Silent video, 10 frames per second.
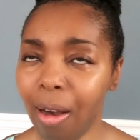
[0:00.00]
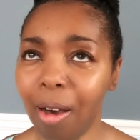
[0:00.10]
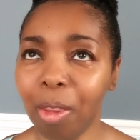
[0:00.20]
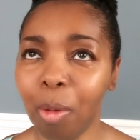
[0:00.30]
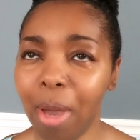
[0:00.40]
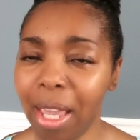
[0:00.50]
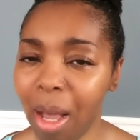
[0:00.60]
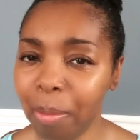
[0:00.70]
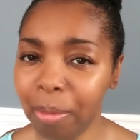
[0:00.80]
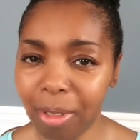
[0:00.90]
all the way
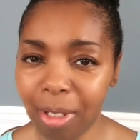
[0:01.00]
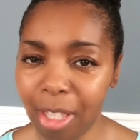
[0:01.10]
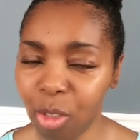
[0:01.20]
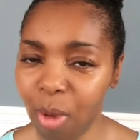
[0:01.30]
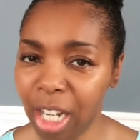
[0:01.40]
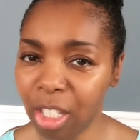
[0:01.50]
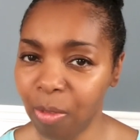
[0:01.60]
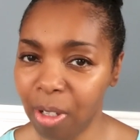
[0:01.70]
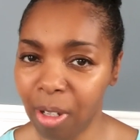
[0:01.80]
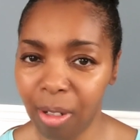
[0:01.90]
up to the
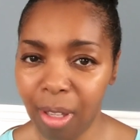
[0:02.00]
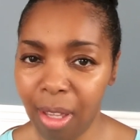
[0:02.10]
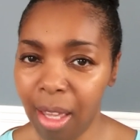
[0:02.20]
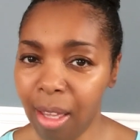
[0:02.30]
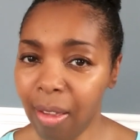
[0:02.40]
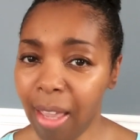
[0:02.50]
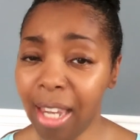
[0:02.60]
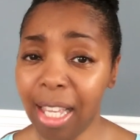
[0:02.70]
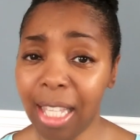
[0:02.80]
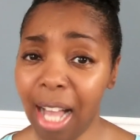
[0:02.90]
stratosphere
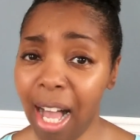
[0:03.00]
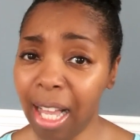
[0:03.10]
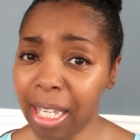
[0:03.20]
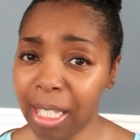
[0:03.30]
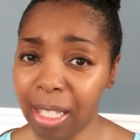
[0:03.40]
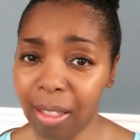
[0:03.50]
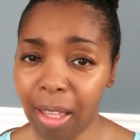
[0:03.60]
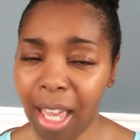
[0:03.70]
in his highs,